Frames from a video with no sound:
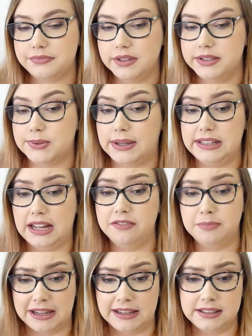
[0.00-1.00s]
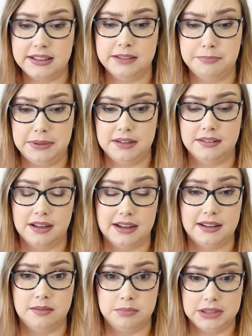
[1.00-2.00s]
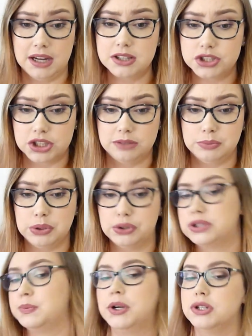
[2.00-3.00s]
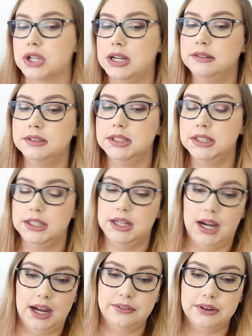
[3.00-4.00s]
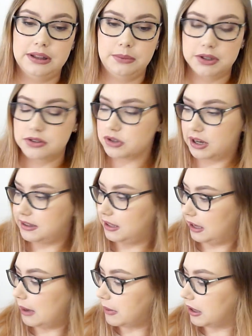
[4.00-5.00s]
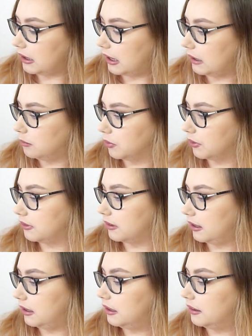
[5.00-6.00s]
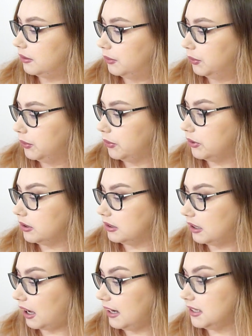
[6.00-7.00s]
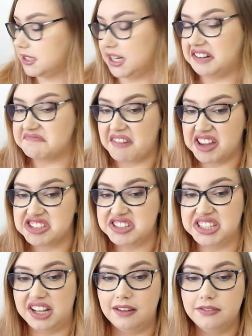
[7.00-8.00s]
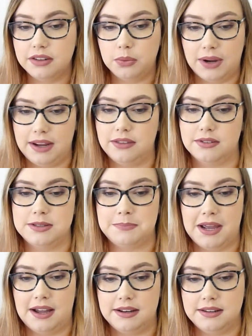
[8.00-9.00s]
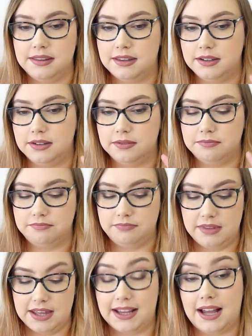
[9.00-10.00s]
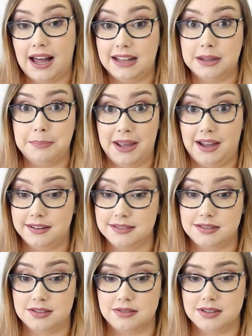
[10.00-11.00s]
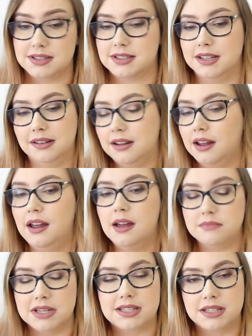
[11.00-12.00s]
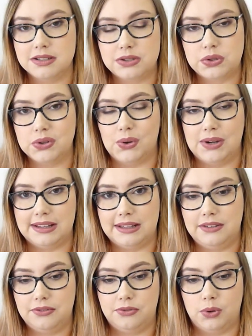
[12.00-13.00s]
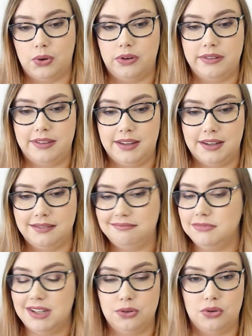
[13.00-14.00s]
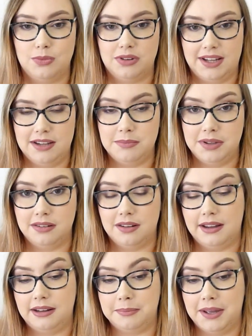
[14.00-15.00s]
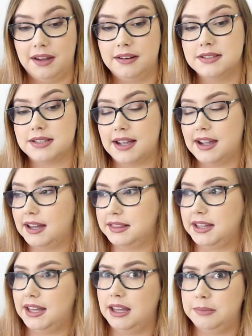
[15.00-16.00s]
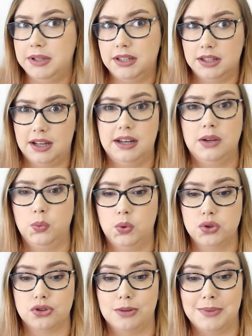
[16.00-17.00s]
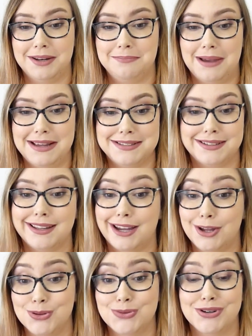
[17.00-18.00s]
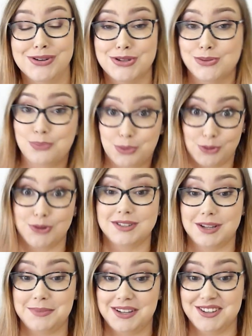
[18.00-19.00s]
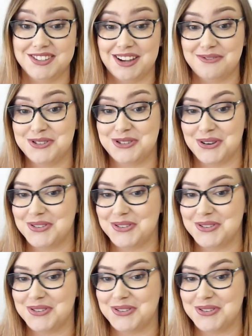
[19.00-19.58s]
So I love my Ambient Lighting Blush in Nude Exposure. I really want to try the Ambient Lighting Bronzer in Nude Light. I just love the way those their colour powders sit on the skin. My skin is too oily for the normal Ambient Lighting powders. I had the Ambient Lighting wardrobe and basically I used it as a bronzer because I was